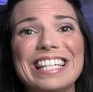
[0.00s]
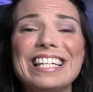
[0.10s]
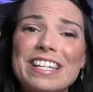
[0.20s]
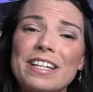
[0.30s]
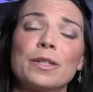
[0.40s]
This
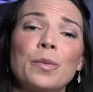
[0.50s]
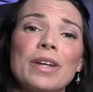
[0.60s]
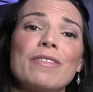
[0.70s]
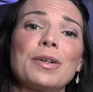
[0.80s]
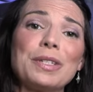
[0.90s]
is another
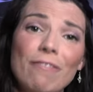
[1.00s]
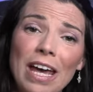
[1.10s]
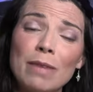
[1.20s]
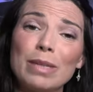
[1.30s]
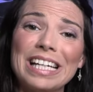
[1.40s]
one of those
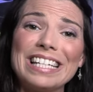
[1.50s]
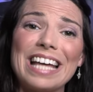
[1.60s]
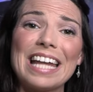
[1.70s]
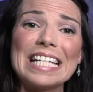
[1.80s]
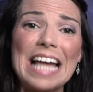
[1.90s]
fang blennies,
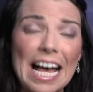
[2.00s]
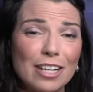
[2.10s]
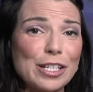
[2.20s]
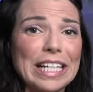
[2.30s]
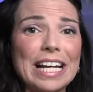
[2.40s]
and it's
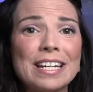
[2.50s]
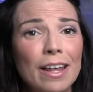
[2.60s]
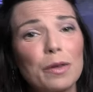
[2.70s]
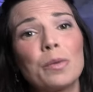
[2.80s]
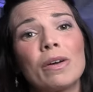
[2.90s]
actually
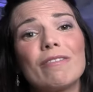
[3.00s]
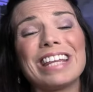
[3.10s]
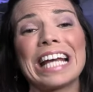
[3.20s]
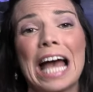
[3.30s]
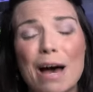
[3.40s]
another one of
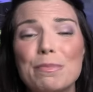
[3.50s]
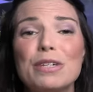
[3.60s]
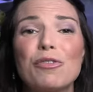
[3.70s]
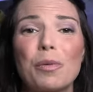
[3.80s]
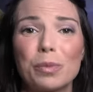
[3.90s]
the
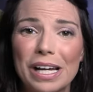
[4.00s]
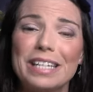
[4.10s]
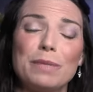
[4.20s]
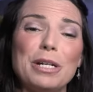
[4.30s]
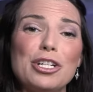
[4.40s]
captive
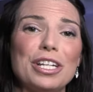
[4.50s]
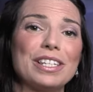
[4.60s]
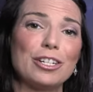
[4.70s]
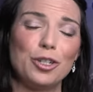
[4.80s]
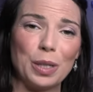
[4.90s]
bred
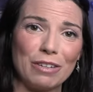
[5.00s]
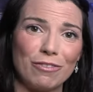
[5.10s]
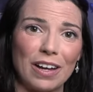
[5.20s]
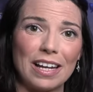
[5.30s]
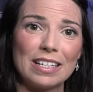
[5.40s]
species that you can
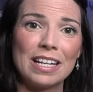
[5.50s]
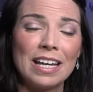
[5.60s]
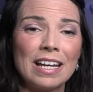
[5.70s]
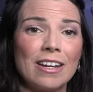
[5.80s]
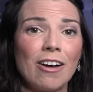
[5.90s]
find.
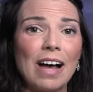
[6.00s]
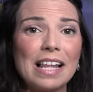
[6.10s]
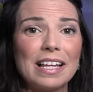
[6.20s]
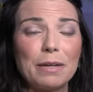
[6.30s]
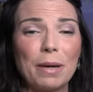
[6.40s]
Now,
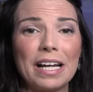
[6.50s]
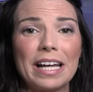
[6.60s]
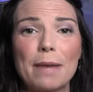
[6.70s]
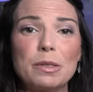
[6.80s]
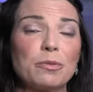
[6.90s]
I like buying
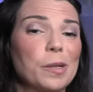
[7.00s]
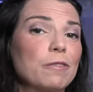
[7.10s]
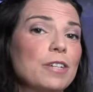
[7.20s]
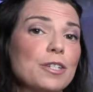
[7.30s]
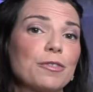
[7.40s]
captive
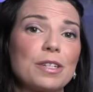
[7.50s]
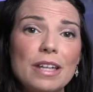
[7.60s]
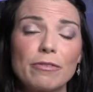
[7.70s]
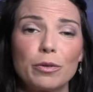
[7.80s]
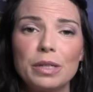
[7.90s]
bred fish for
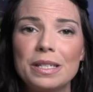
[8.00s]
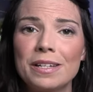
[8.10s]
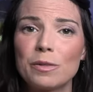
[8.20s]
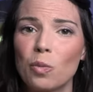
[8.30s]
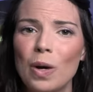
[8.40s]
several
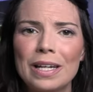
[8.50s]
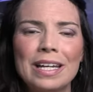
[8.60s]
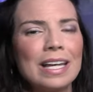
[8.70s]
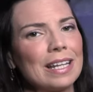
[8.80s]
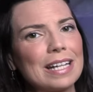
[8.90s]
reasons.
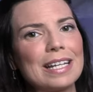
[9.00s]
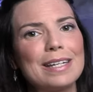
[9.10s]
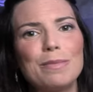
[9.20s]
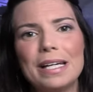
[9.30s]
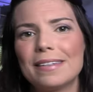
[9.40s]
One, they
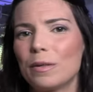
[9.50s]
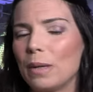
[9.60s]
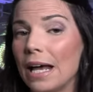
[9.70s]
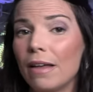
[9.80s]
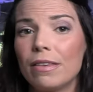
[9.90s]
tend to be a little
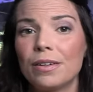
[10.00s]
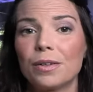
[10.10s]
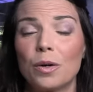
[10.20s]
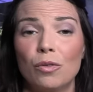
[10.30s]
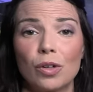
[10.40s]
bit
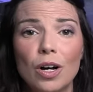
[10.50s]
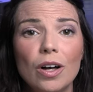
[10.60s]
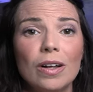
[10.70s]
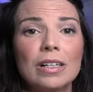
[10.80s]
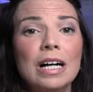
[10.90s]
healthier
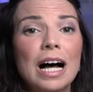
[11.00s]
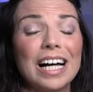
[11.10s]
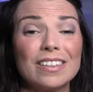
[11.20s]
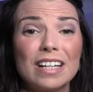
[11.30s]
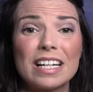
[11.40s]
overall.
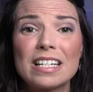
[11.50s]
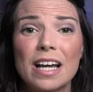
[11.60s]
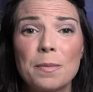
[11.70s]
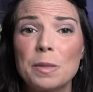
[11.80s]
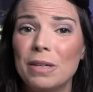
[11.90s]
A lot of
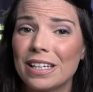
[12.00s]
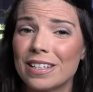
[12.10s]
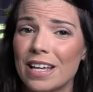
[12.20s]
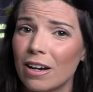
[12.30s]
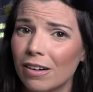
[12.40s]
times
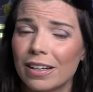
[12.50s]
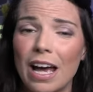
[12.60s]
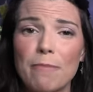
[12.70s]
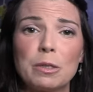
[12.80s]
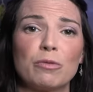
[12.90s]
because they are
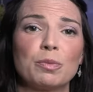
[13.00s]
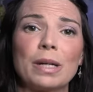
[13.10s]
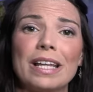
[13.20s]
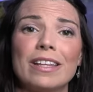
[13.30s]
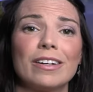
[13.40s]
captive
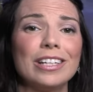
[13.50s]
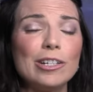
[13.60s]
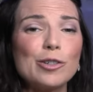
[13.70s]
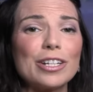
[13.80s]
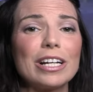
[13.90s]
bred, they're
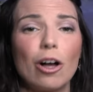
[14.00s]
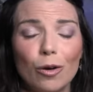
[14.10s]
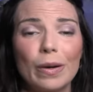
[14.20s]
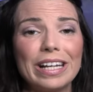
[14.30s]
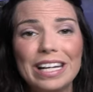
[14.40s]
usually
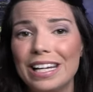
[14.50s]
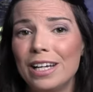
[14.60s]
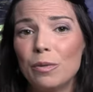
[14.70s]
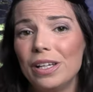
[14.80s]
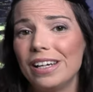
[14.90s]
already
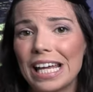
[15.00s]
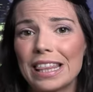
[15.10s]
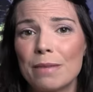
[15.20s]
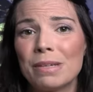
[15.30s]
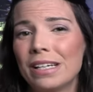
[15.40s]
eating when you
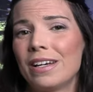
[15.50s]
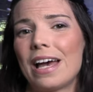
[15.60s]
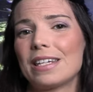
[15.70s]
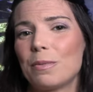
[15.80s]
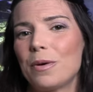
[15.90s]
get them,
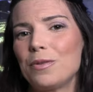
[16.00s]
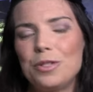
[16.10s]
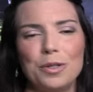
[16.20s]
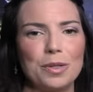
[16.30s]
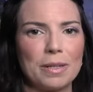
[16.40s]
as
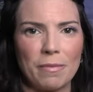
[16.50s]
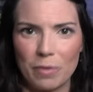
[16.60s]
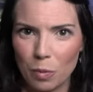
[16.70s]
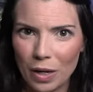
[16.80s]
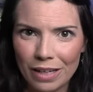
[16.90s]
opposed to some
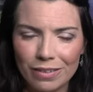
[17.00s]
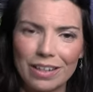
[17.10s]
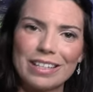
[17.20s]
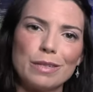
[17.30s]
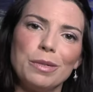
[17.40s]
of the wild
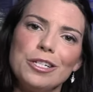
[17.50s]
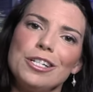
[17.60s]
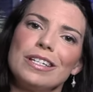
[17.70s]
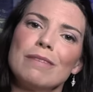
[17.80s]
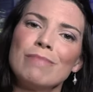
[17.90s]
caught
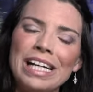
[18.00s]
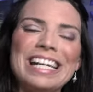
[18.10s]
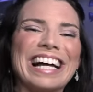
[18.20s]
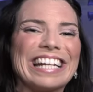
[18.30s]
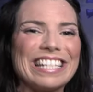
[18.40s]
species that
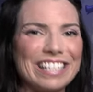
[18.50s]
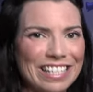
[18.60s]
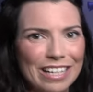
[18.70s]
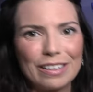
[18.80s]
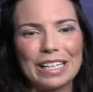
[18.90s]
might not
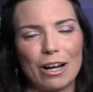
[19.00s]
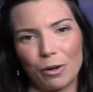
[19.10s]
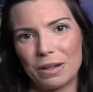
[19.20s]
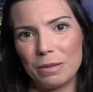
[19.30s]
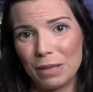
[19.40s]
necessarily
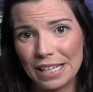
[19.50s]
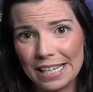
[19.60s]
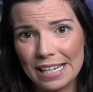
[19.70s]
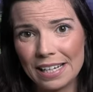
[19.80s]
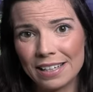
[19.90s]
already be
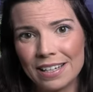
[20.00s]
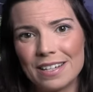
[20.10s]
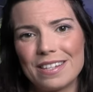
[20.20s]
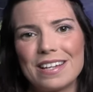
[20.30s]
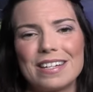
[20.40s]
eating.
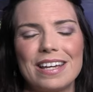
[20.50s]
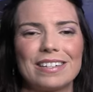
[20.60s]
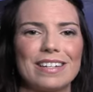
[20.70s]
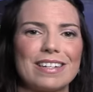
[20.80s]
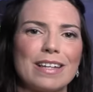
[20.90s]
So that
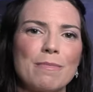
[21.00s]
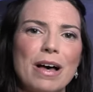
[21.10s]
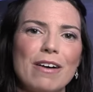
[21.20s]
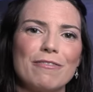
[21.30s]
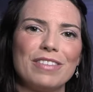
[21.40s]
takes some
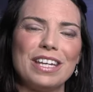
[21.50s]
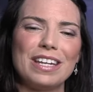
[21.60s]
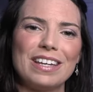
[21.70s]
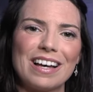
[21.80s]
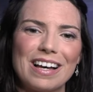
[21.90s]
of
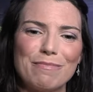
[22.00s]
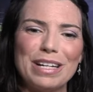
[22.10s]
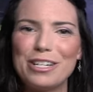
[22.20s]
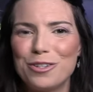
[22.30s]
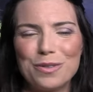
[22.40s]
the
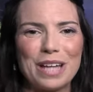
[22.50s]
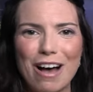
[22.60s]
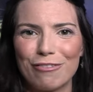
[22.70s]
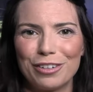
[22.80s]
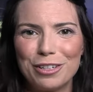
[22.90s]
issues
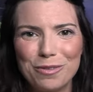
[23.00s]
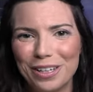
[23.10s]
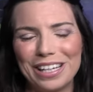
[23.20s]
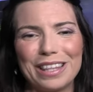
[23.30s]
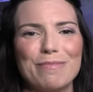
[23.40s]
out for you
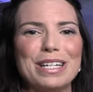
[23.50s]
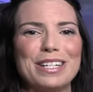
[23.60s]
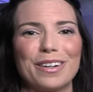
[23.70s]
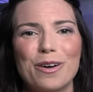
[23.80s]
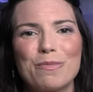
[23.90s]
when you get them
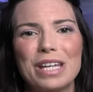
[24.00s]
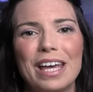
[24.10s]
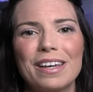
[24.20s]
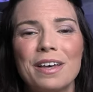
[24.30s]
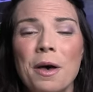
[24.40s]
into your home
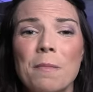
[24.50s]
tank.